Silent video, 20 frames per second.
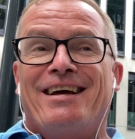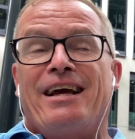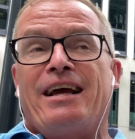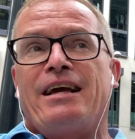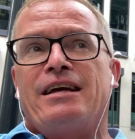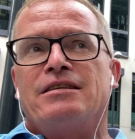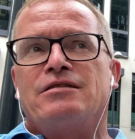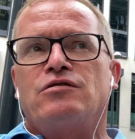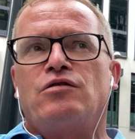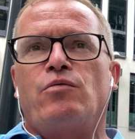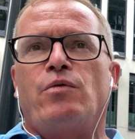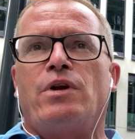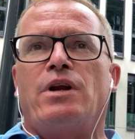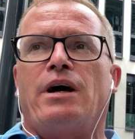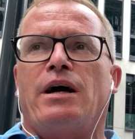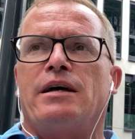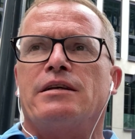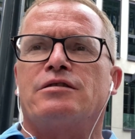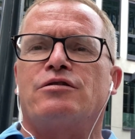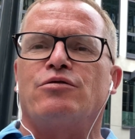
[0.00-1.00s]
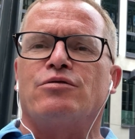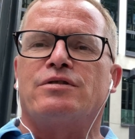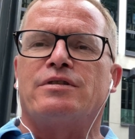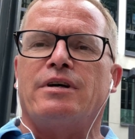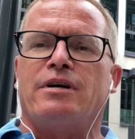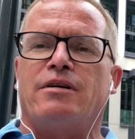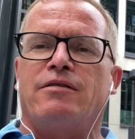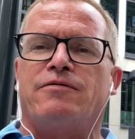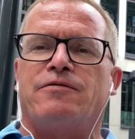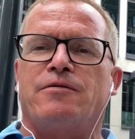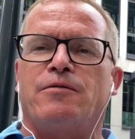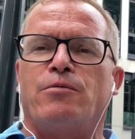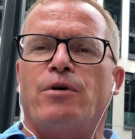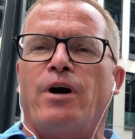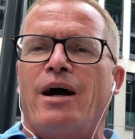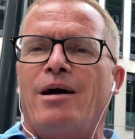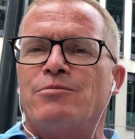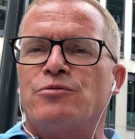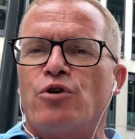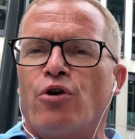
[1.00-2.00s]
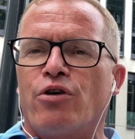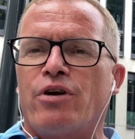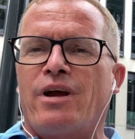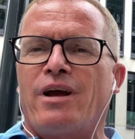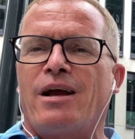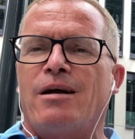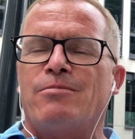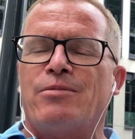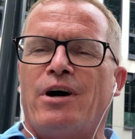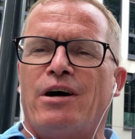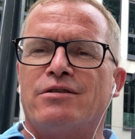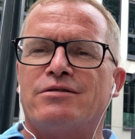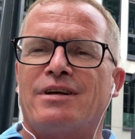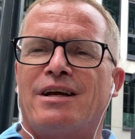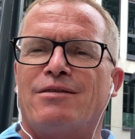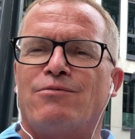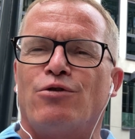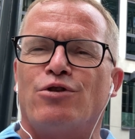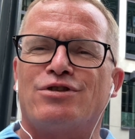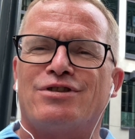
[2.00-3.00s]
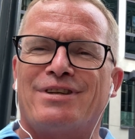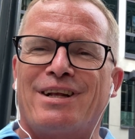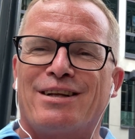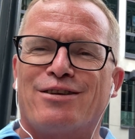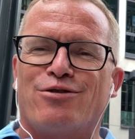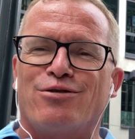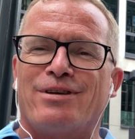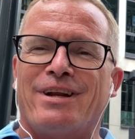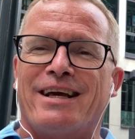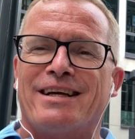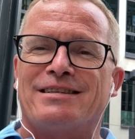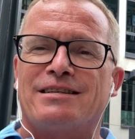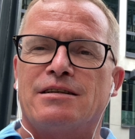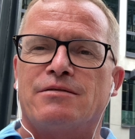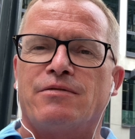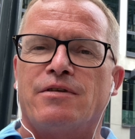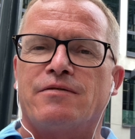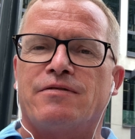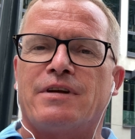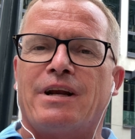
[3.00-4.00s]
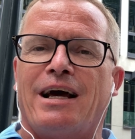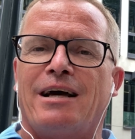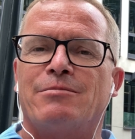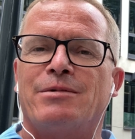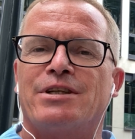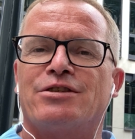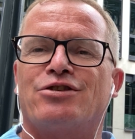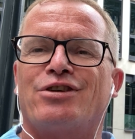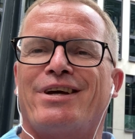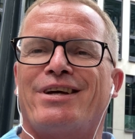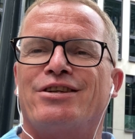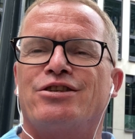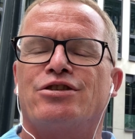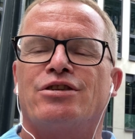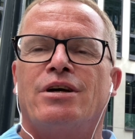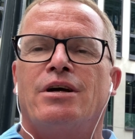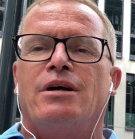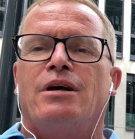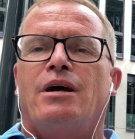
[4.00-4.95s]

And you will ask yourself why I'm talking about that, what's that connected with climate change